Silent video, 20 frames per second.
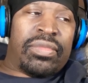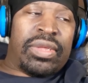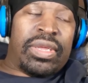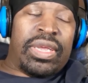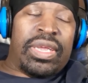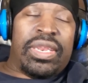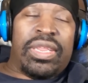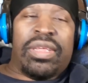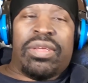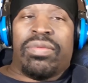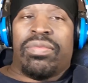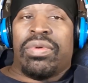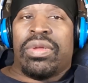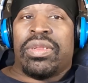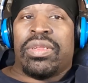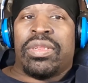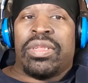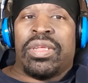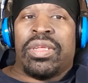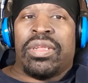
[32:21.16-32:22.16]
it is what
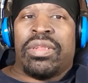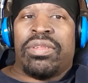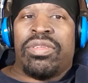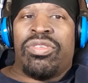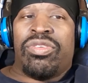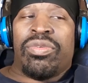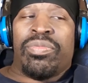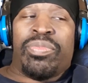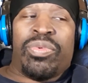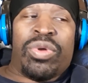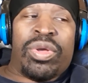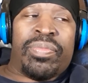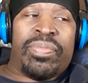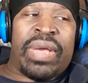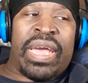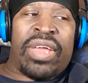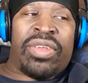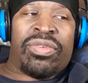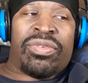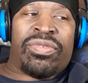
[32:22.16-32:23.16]
it is. This is your boy
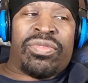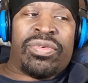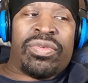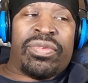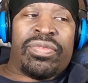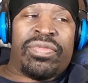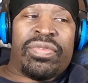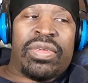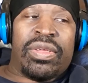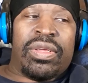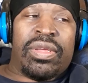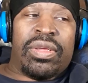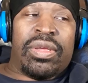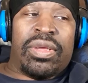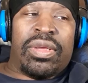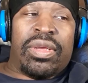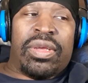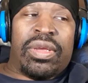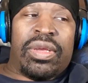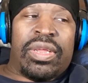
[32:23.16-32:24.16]
Battle
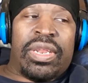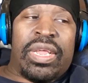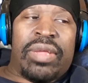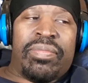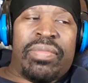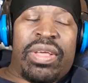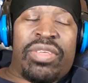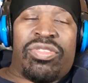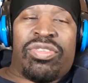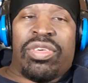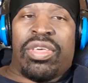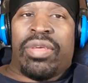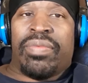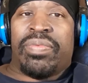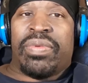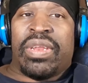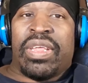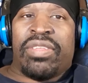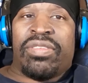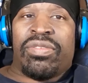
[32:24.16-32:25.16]
Truth. It ain't my
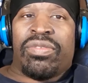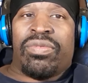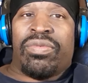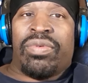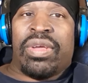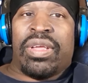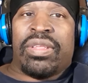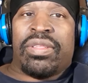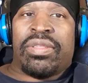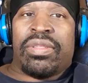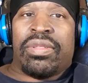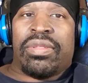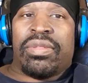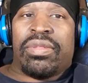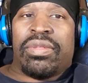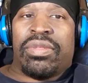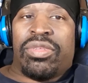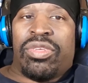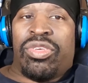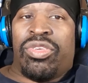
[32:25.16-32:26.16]
judgment, it's a question.
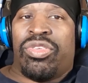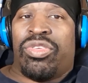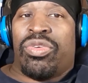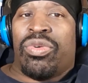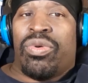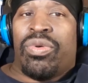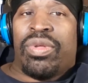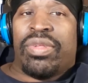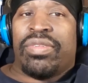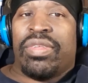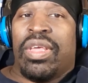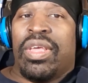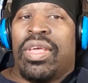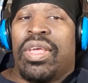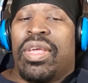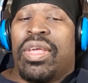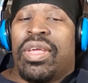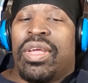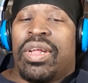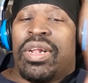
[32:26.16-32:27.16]
It's yours.
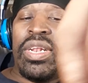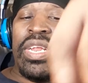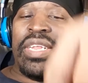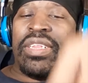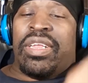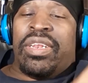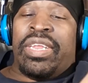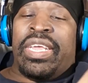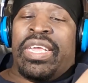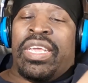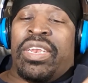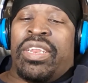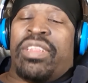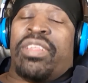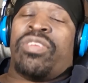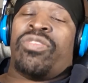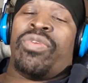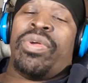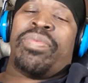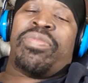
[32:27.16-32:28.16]
Click the link in the
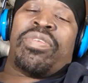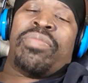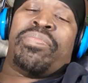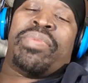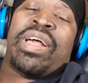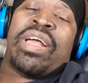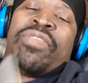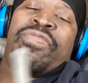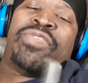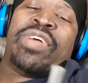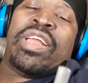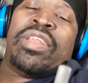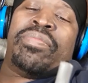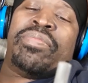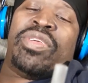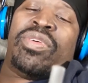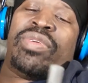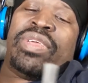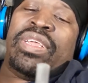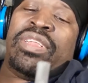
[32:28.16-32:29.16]
description box. Follow
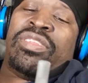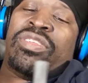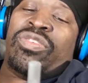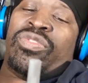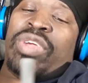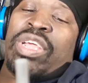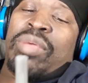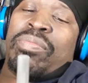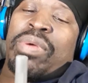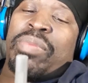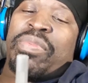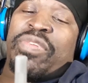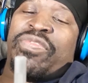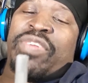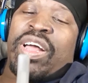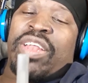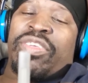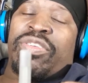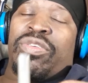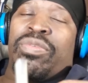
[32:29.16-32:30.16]
me on Instagram. I'm gonna
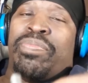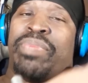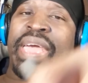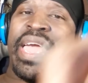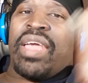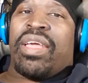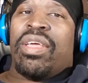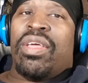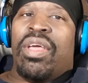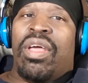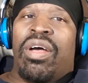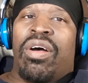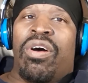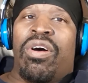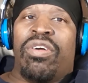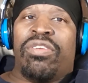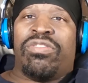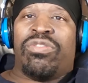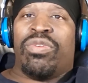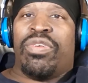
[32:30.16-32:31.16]
follow you back.
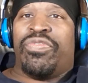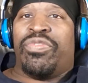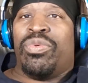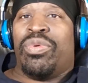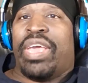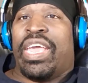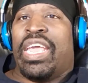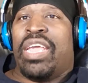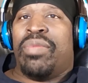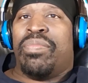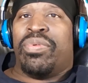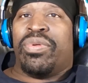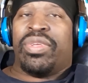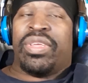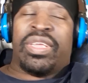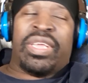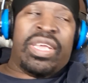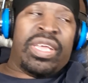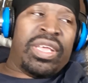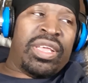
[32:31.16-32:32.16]
Also, if you're able to
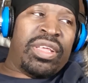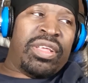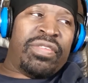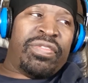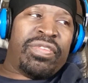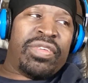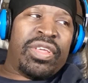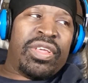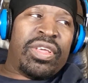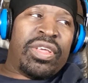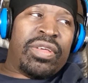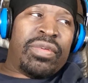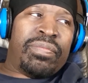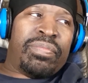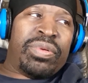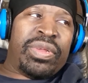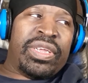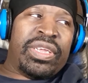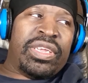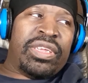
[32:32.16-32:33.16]
give,
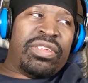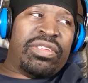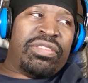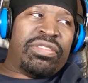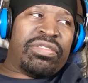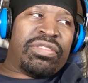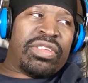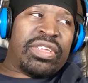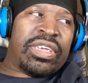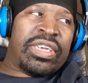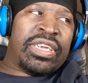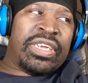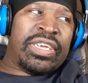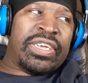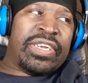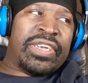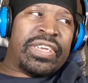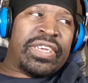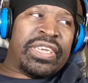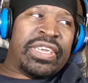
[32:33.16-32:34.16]
please
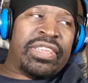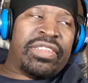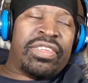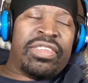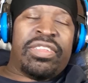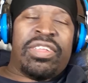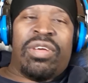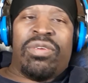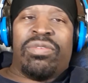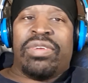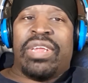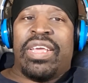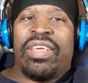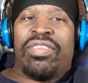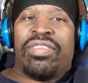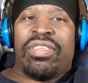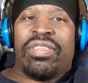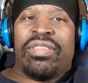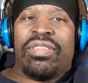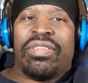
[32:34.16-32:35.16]
uh, hit the
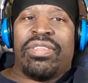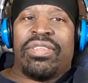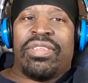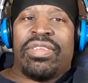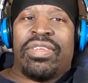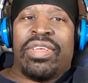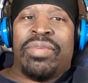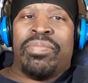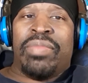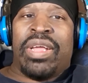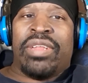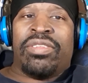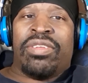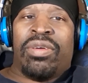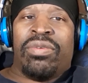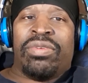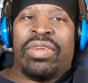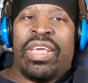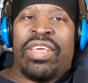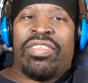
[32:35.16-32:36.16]
donation. Hit my
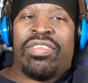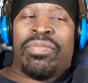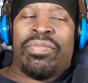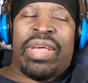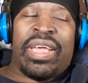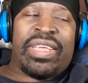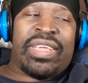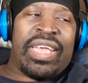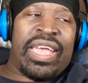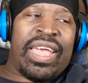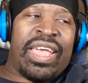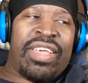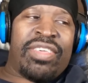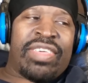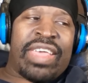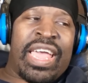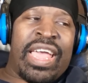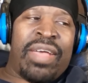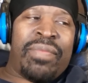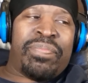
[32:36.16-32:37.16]
donation, my cash
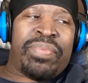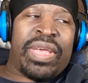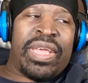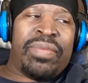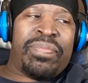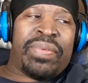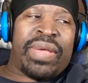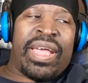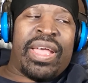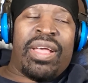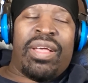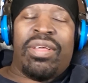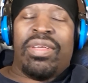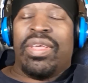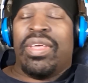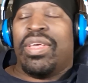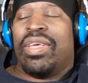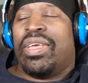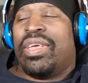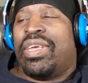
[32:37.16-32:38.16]
app, PayPal.
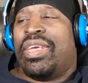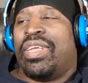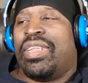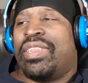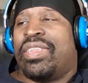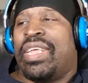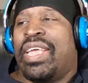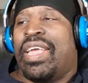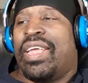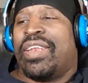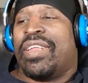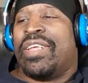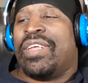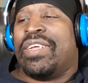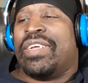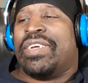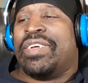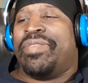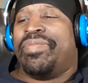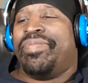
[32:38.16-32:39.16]
Hit that.
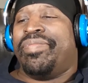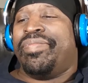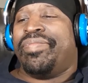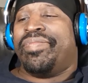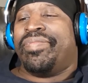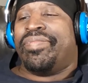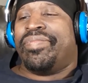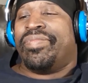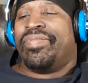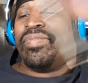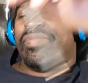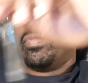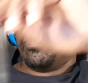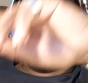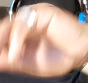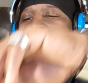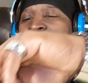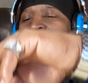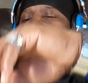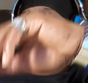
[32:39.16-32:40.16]
Um,
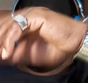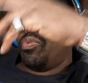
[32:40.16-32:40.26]
it's your